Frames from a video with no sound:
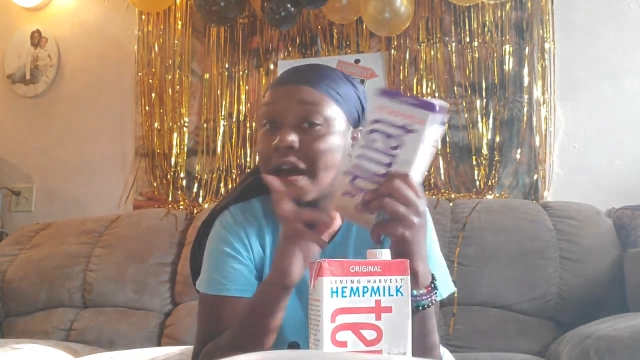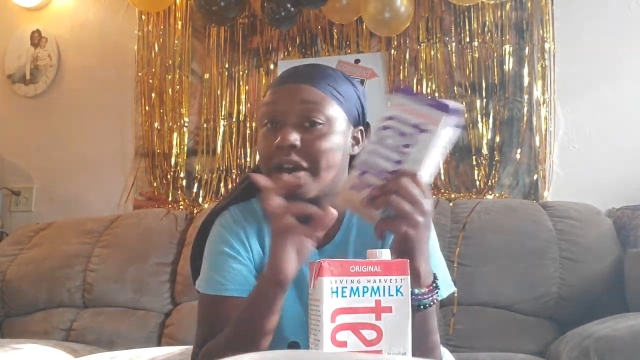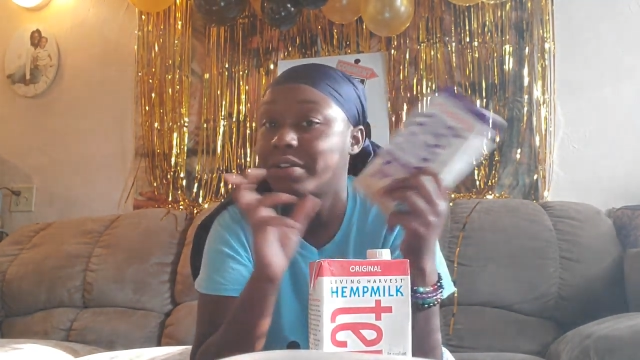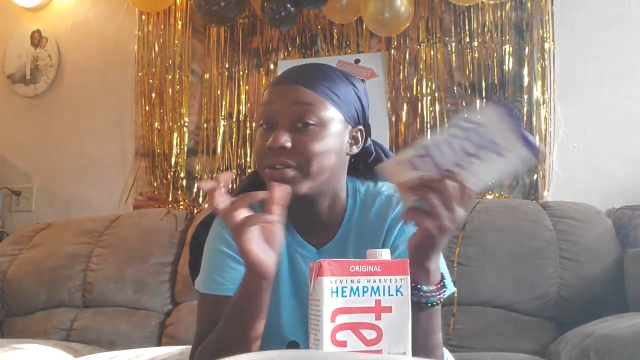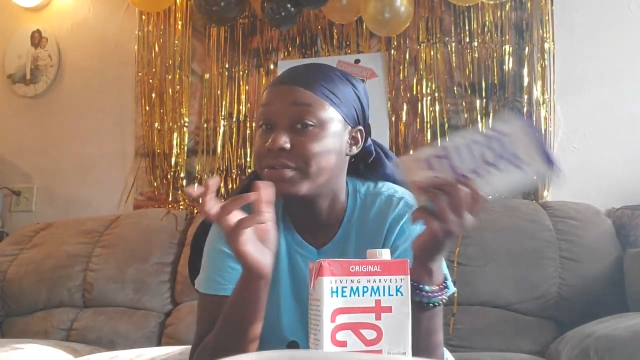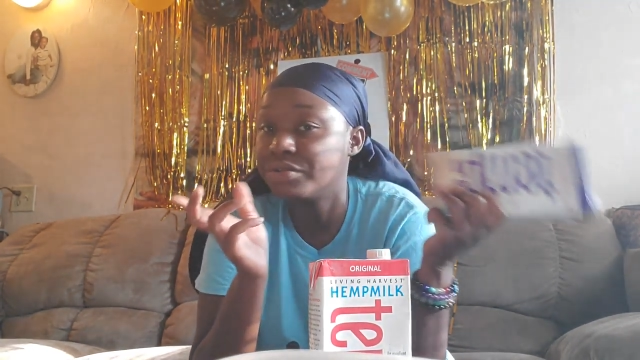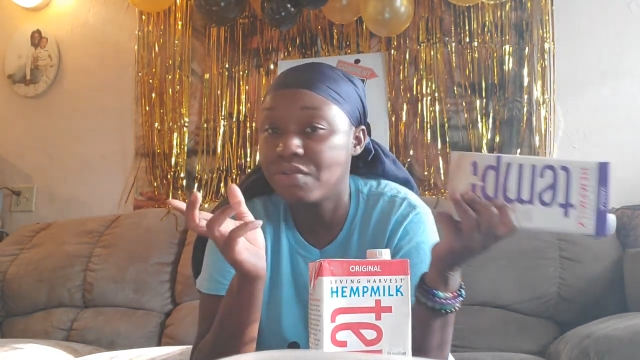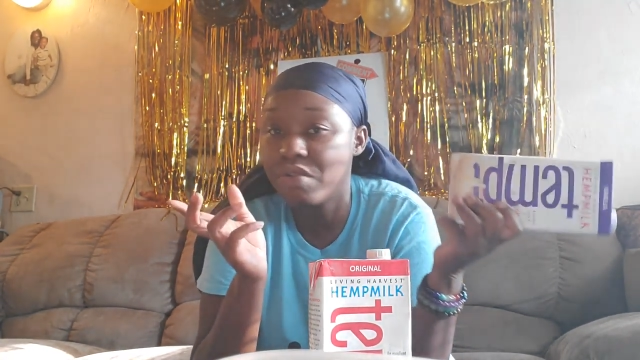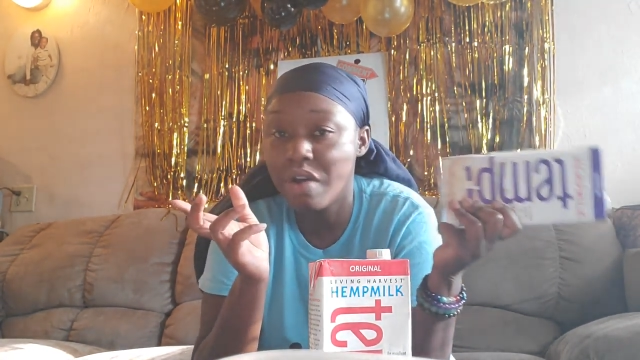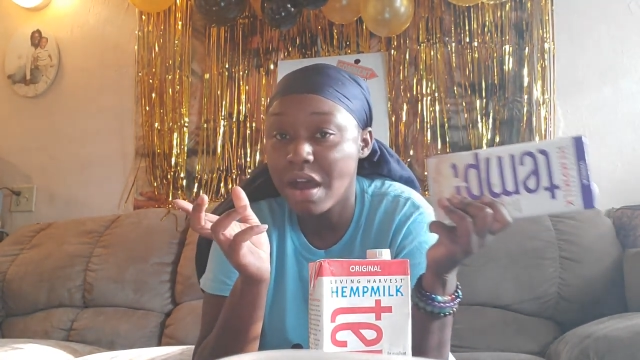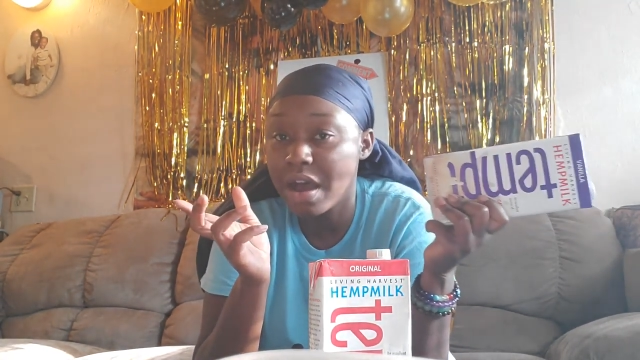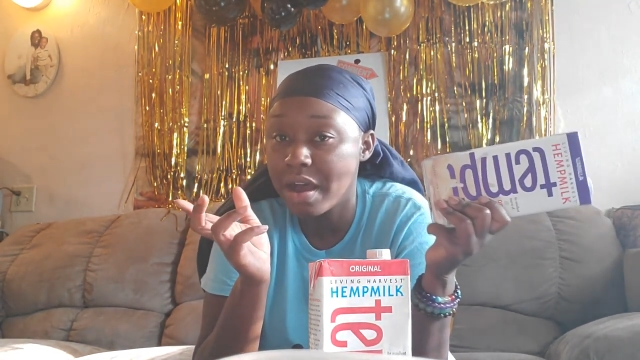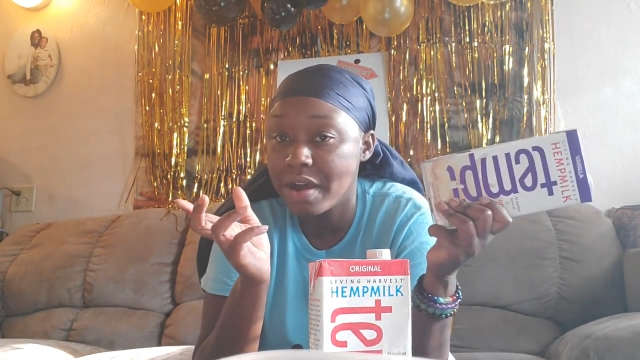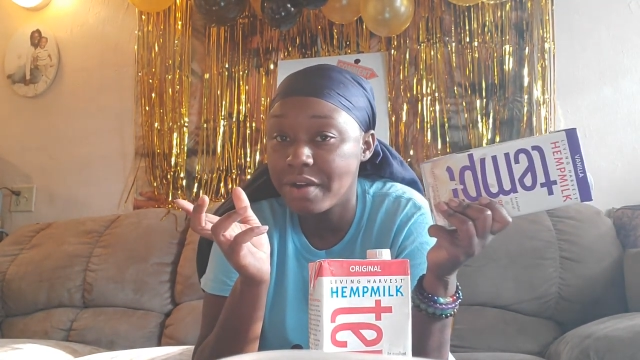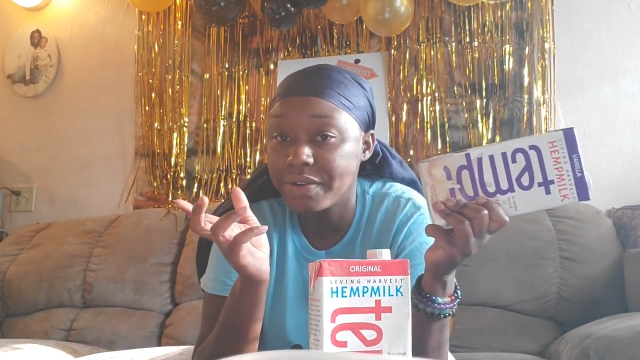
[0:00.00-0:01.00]
I don't know
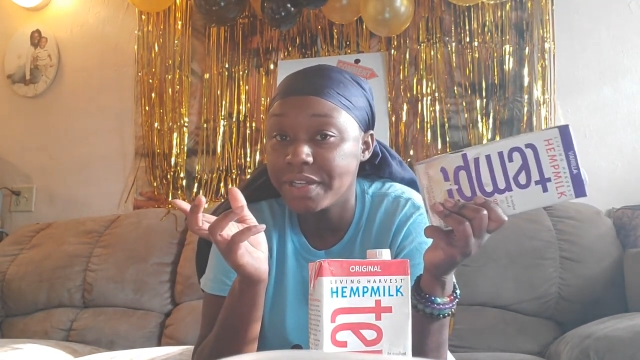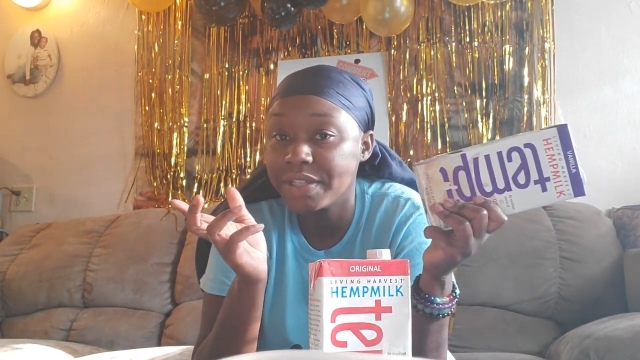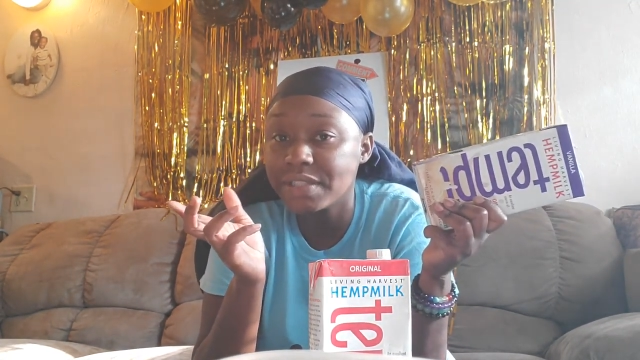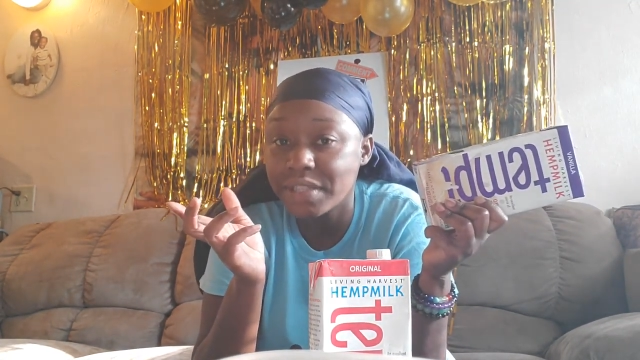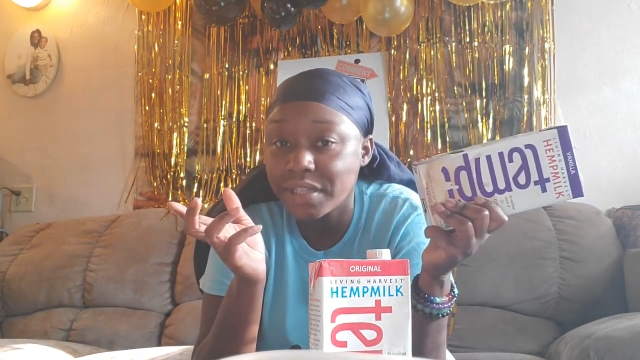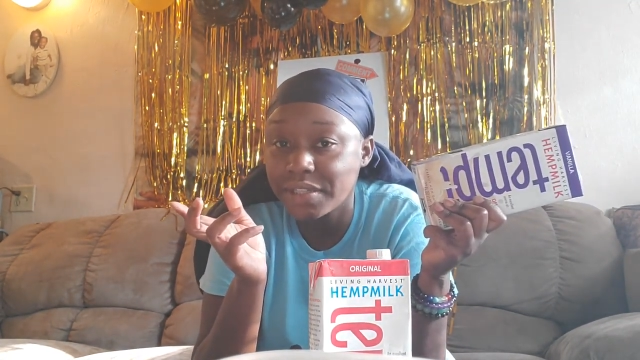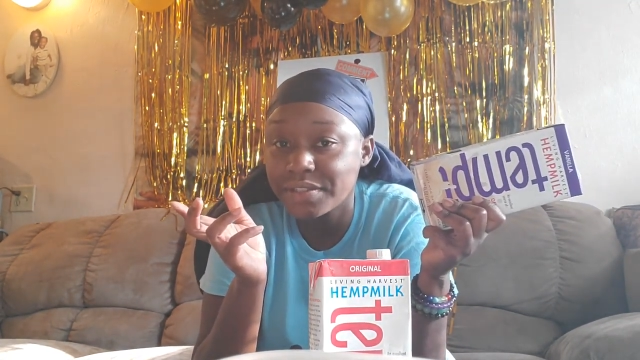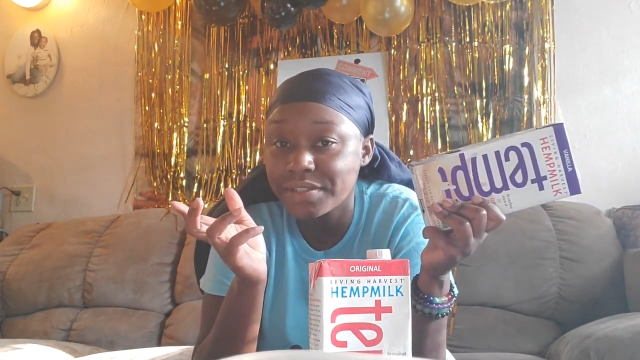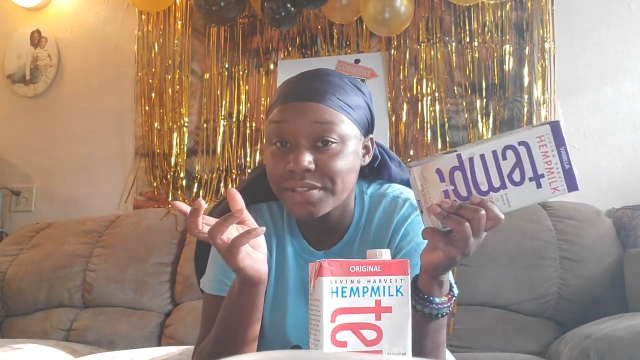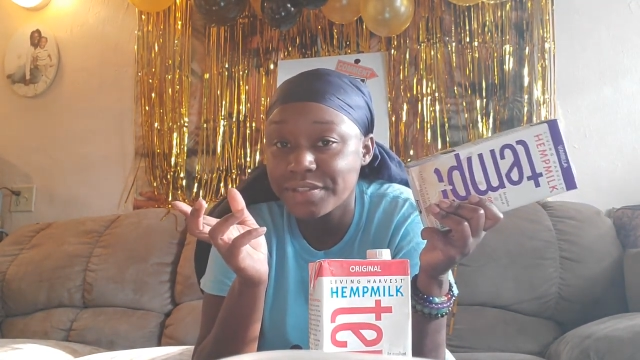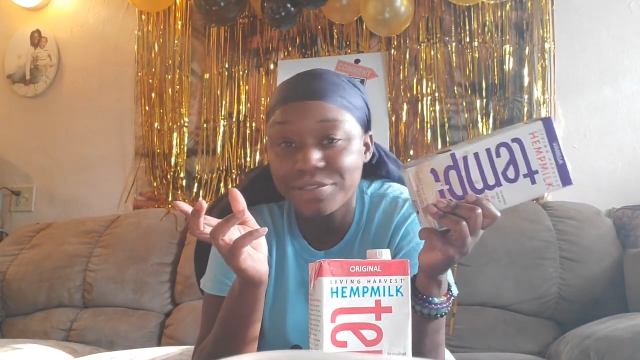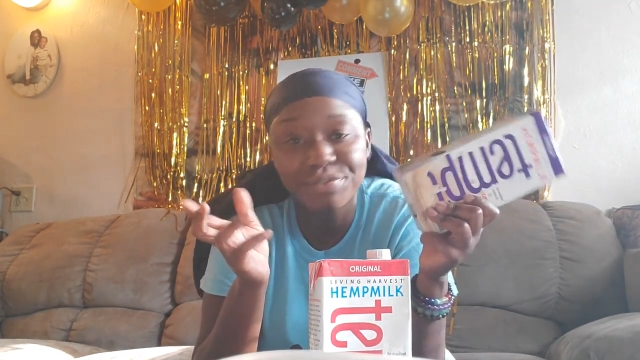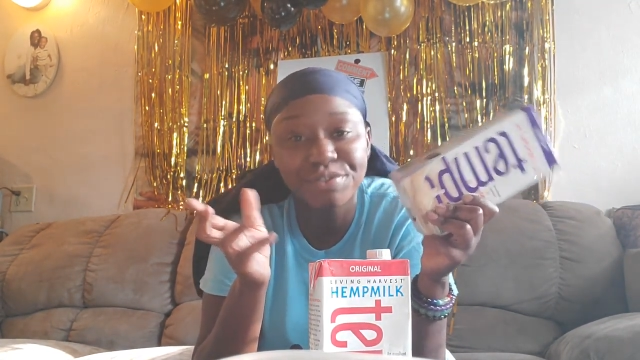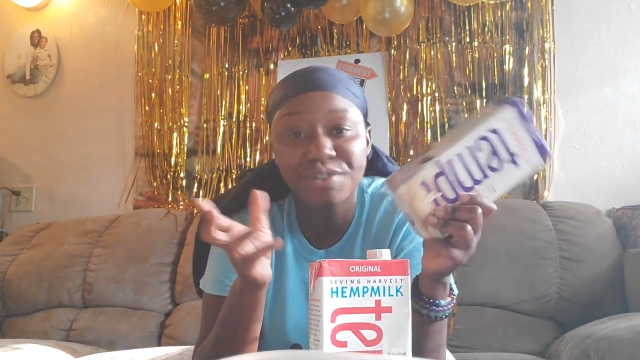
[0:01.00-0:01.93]
how it tastes